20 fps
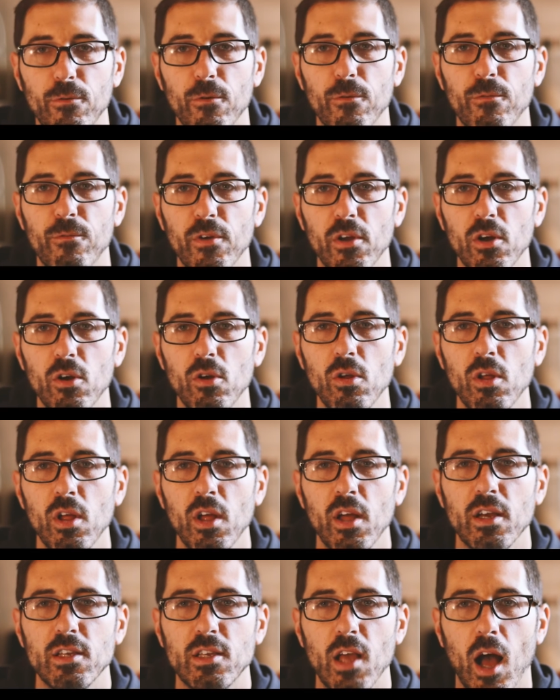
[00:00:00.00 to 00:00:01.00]
fulfill
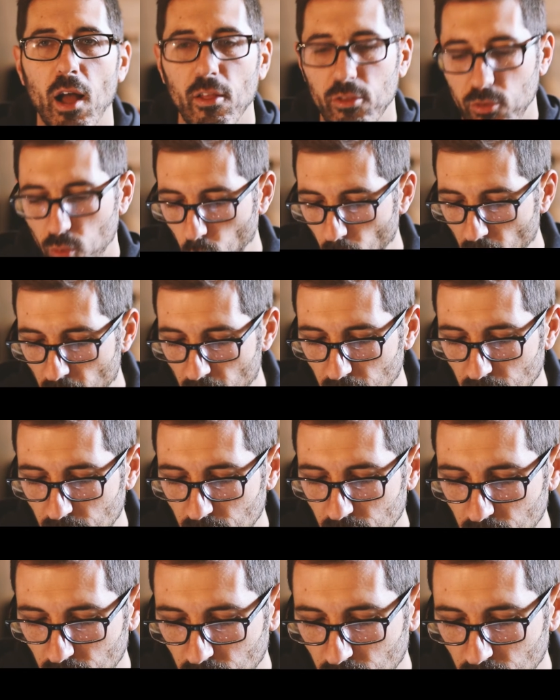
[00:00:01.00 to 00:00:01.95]
God's way,